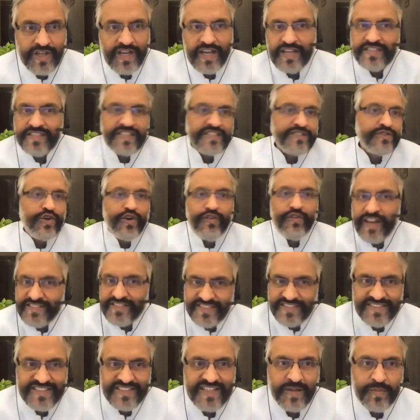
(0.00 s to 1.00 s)
there's no
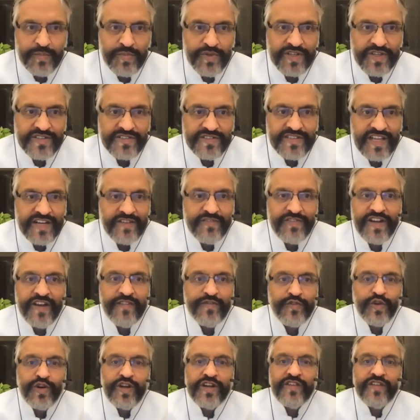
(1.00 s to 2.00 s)
vaccine that appears, and we
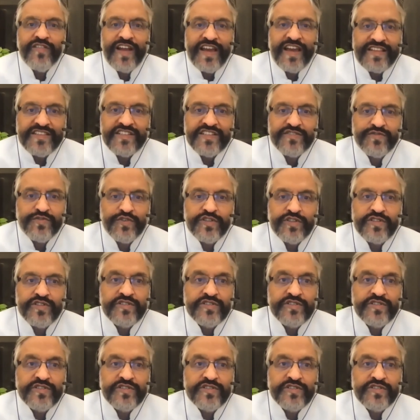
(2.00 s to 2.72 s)
have to live like this for